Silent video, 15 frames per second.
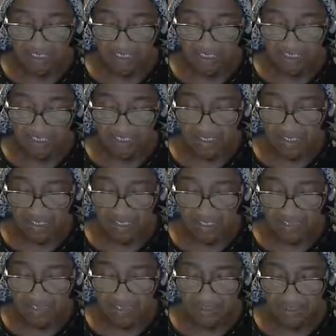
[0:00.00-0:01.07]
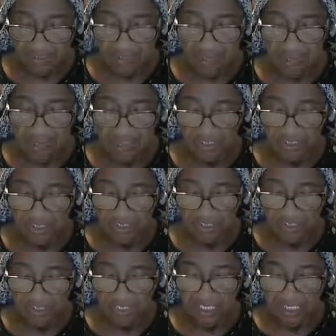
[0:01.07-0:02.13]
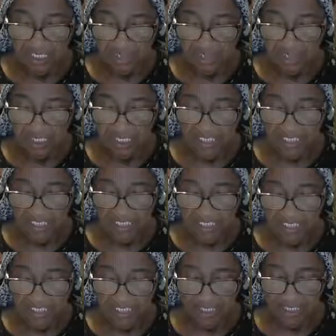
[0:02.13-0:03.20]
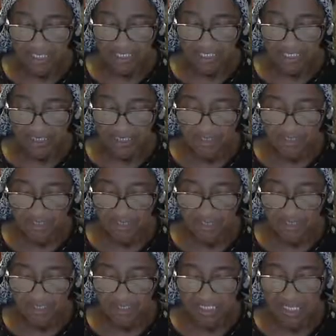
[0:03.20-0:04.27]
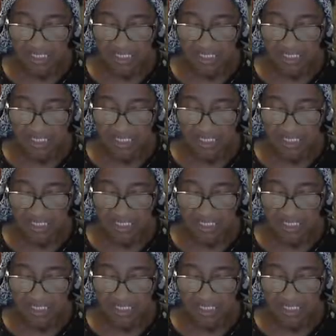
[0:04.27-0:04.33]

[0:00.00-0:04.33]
thereto. And he began to curse and to swear, saying,